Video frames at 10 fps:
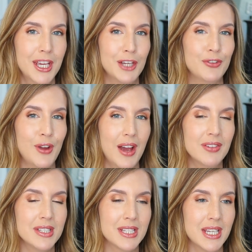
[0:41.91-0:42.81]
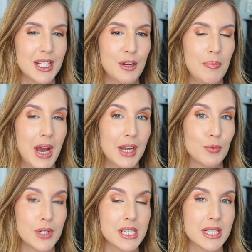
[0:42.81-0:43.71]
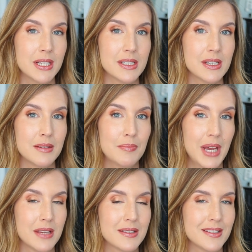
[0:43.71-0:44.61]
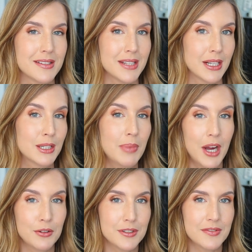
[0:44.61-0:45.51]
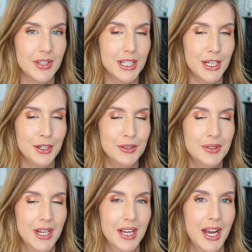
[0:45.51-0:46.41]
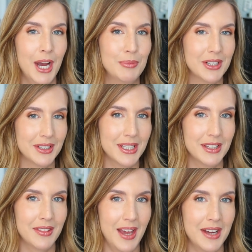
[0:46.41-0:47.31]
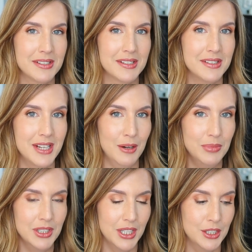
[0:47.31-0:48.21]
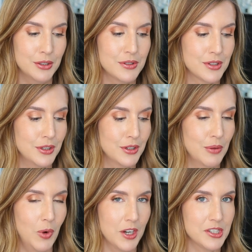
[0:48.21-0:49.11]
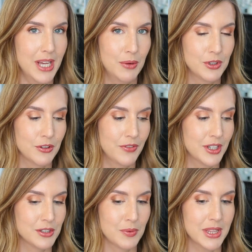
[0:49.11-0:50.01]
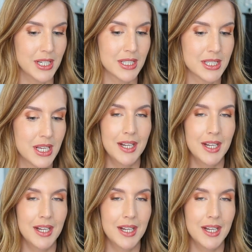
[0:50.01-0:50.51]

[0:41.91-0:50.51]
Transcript: If you haven't seen my recent best setting powders video, I'm gonna link that down below so you can watch that when you're finished with this.